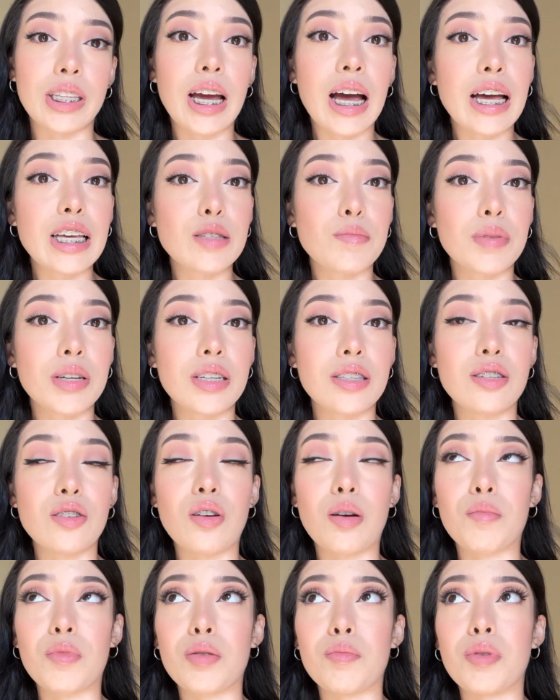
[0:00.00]
gas because you
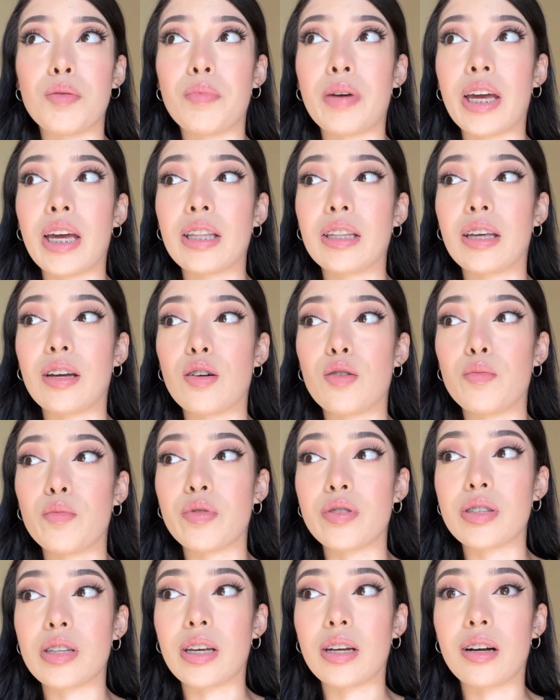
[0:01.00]
know i'm going to be paying like
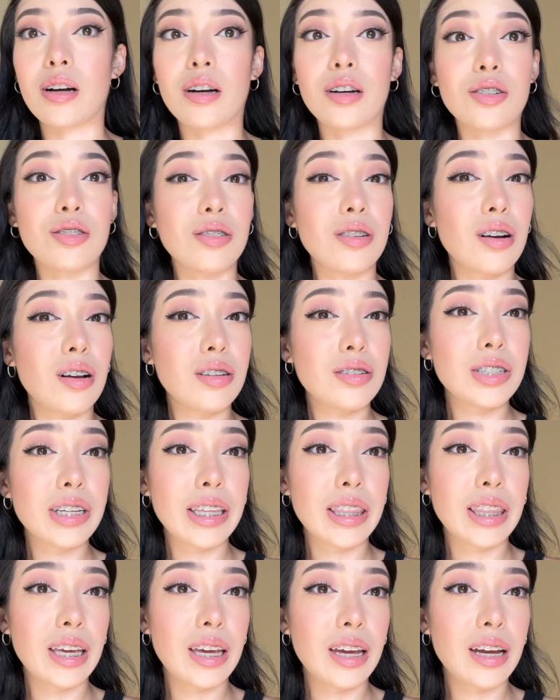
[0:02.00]
almost like a hundred dollars i
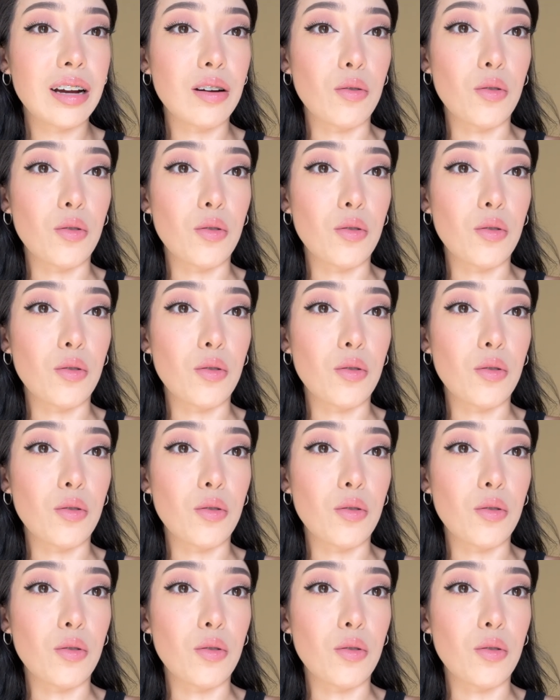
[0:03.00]
think